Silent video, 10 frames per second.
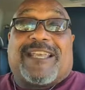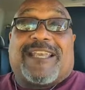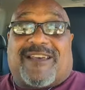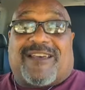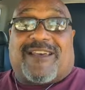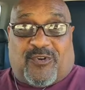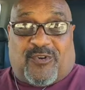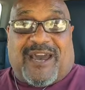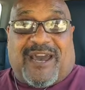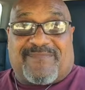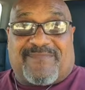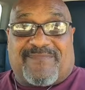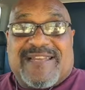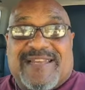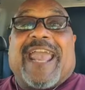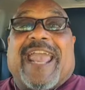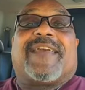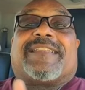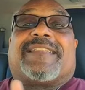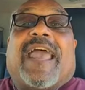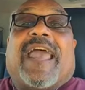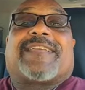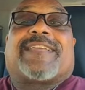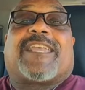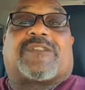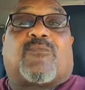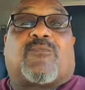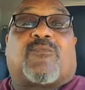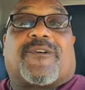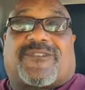of the word of God and then take you somewhere else.